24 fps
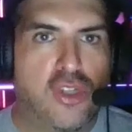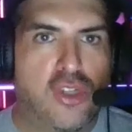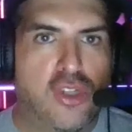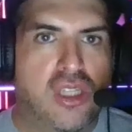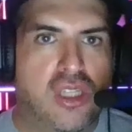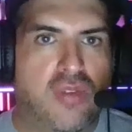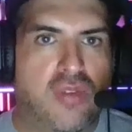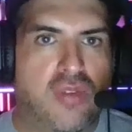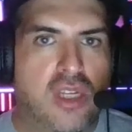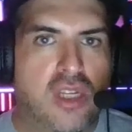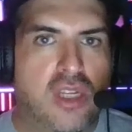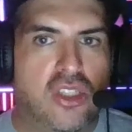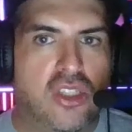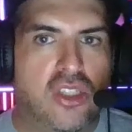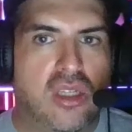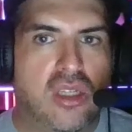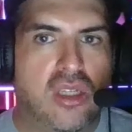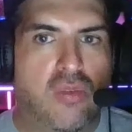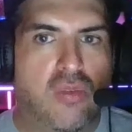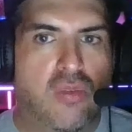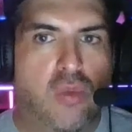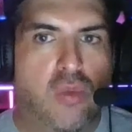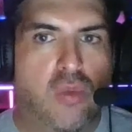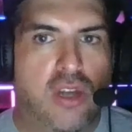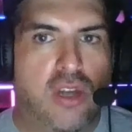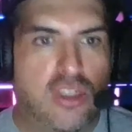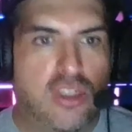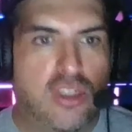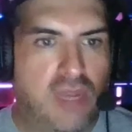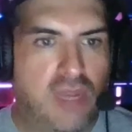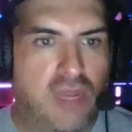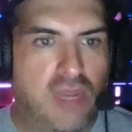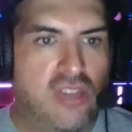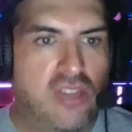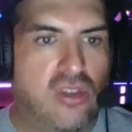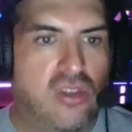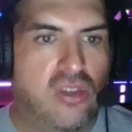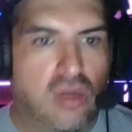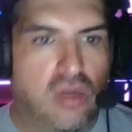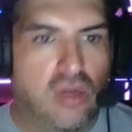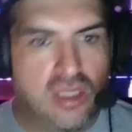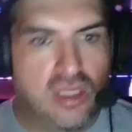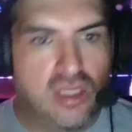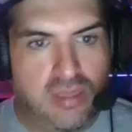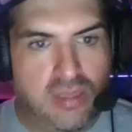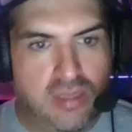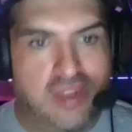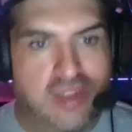definition of where space
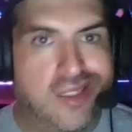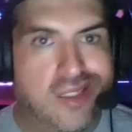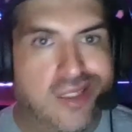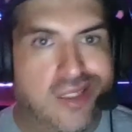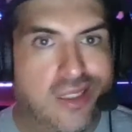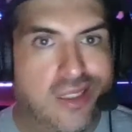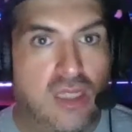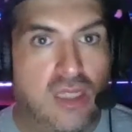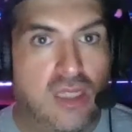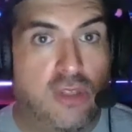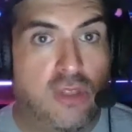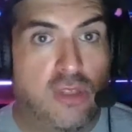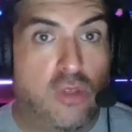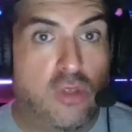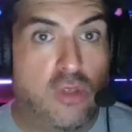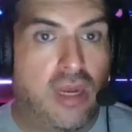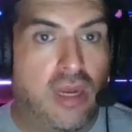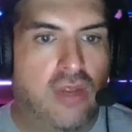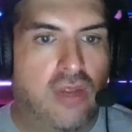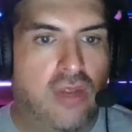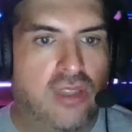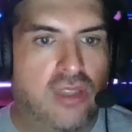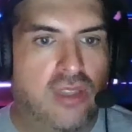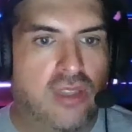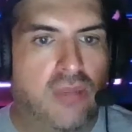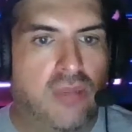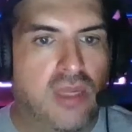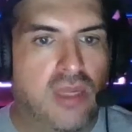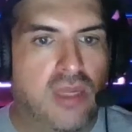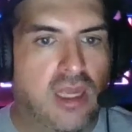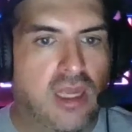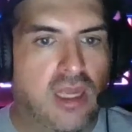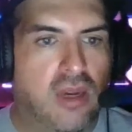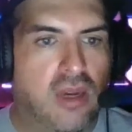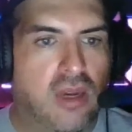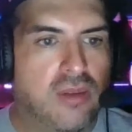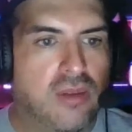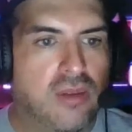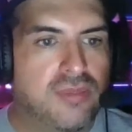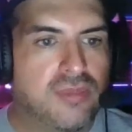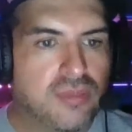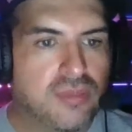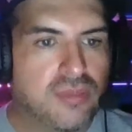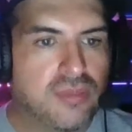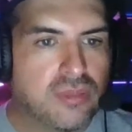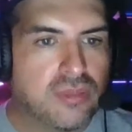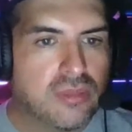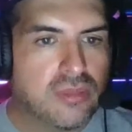starts. It's about 62 miles up in the air,
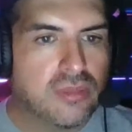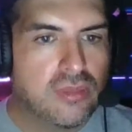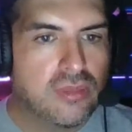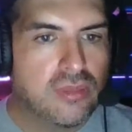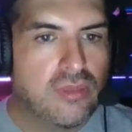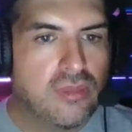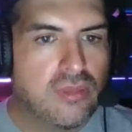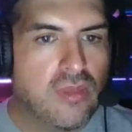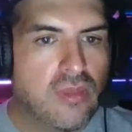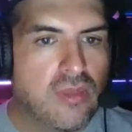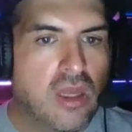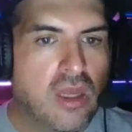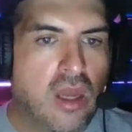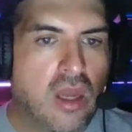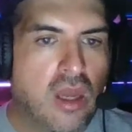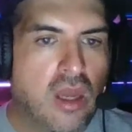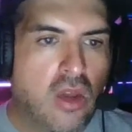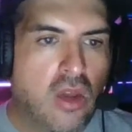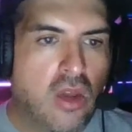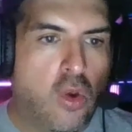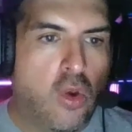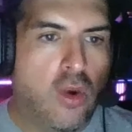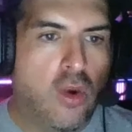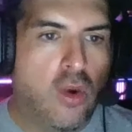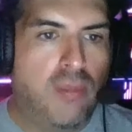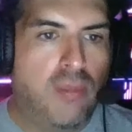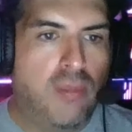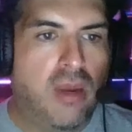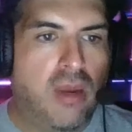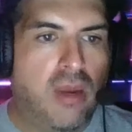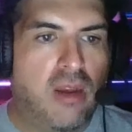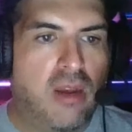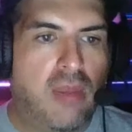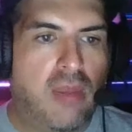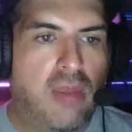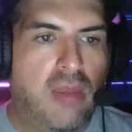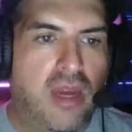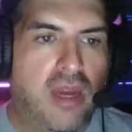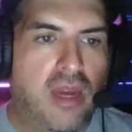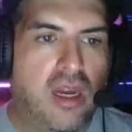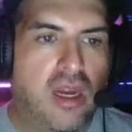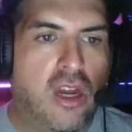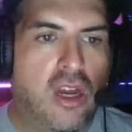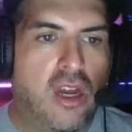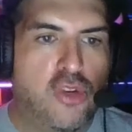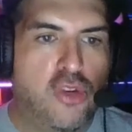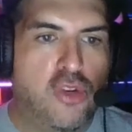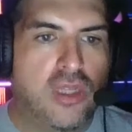or about
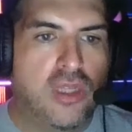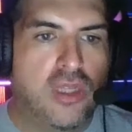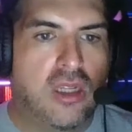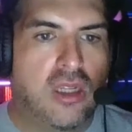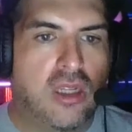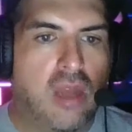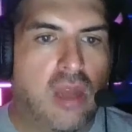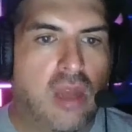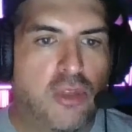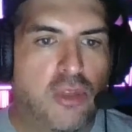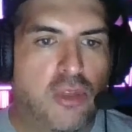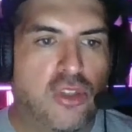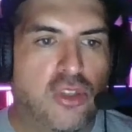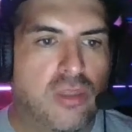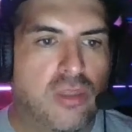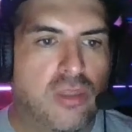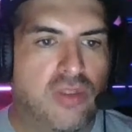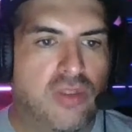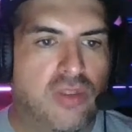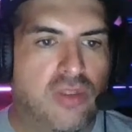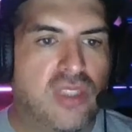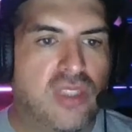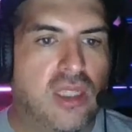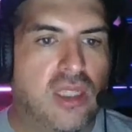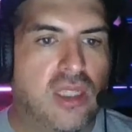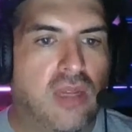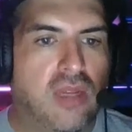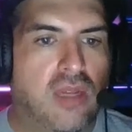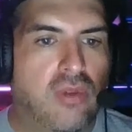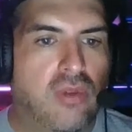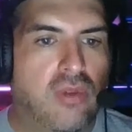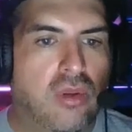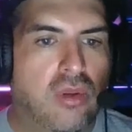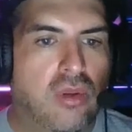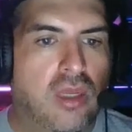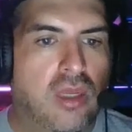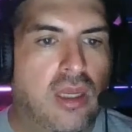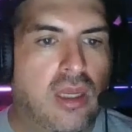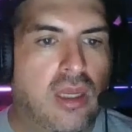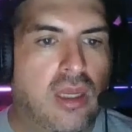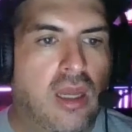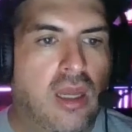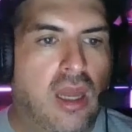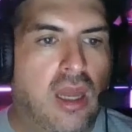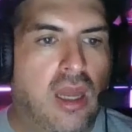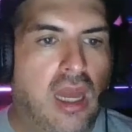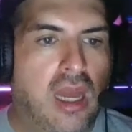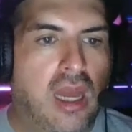100 kilometers above sea level.
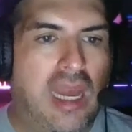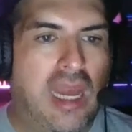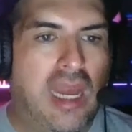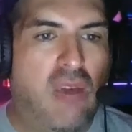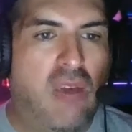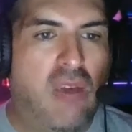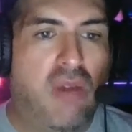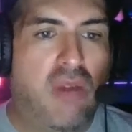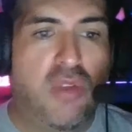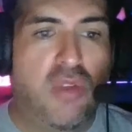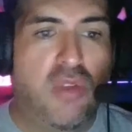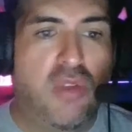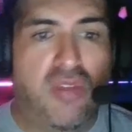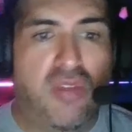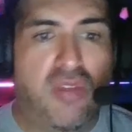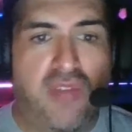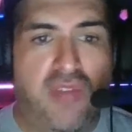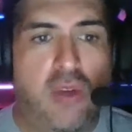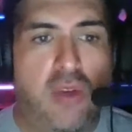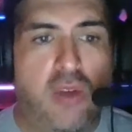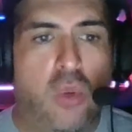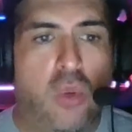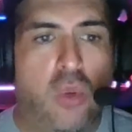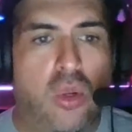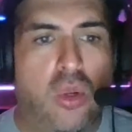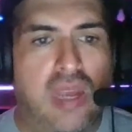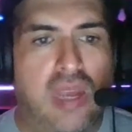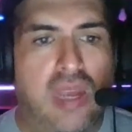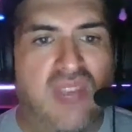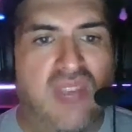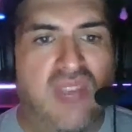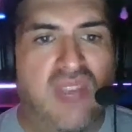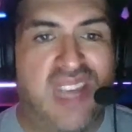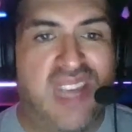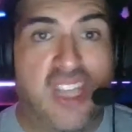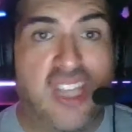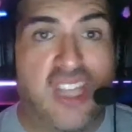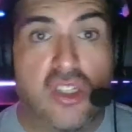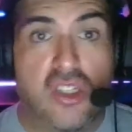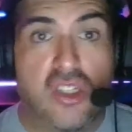However, the Federal Aviation